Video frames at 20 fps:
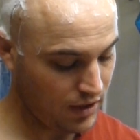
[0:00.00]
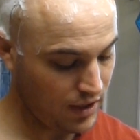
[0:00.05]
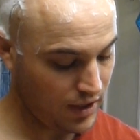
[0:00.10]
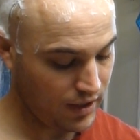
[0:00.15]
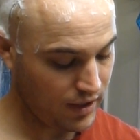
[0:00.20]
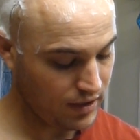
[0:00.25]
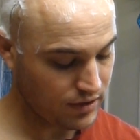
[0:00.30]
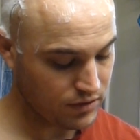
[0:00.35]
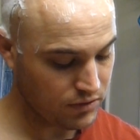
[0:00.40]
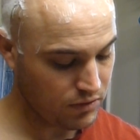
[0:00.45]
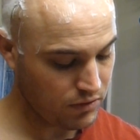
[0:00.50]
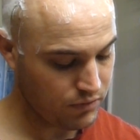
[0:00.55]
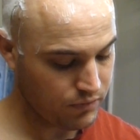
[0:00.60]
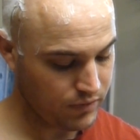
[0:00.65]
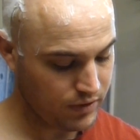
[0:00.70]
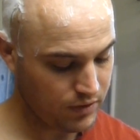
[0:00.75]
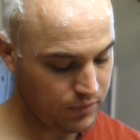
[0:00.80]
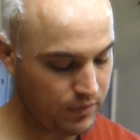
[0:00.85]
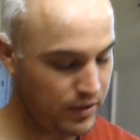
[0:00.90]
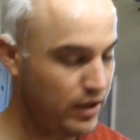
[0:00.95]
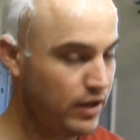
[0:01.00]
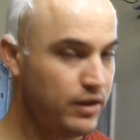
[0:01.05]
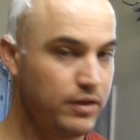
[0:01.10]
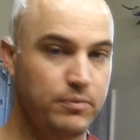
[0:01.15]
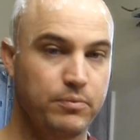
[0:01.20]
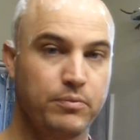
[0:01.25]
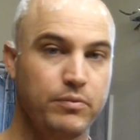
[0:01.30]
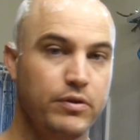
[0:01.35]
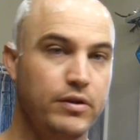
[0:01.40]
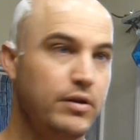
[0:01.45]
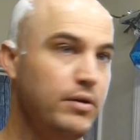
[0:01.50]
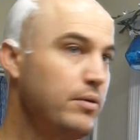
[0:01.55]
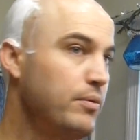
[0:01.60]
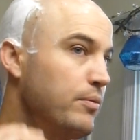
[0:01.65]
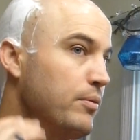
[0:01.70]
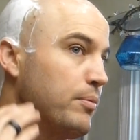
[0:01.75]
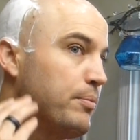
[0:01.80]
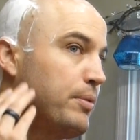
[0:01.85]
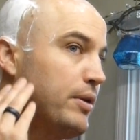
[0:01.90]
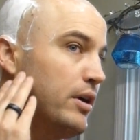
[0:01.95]
Yeah, that's going really well, and the
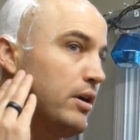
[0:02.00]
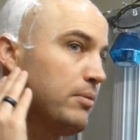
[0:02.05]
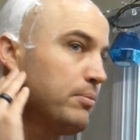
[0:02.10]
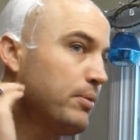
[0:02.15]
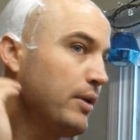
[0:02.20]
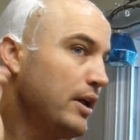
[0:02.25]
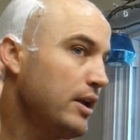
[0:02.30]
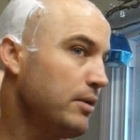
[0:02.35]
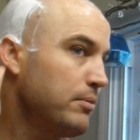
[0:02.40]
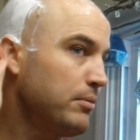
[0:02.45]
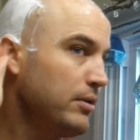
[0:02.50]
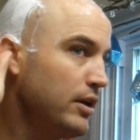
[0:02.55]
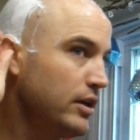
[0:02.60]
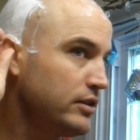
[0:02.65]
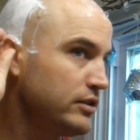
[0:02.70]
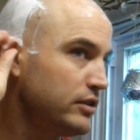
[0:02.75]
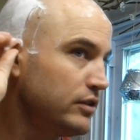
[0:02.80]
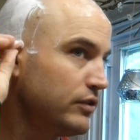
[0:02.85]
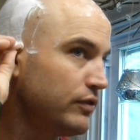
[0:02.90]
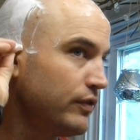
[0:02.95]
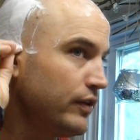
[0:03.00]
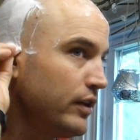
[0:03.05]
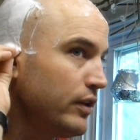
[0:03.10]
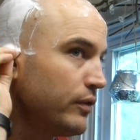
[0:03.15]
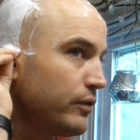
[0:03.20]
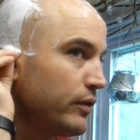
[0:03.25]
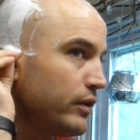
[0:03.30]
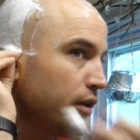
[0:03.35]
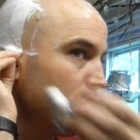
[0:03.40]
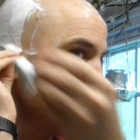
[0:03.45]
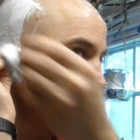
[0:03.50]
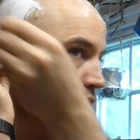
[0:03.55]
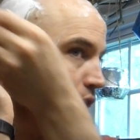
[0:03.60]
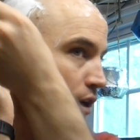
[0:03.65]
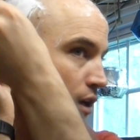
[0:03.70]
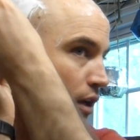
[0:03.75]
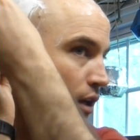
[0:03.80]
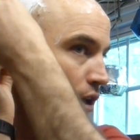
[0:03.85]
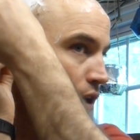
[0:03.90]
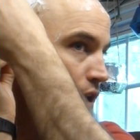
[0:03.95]
Rapira Platinum Luxe is feeling really
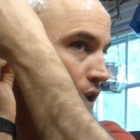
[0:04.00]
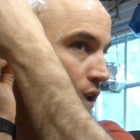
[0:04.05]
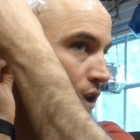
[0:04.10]
good.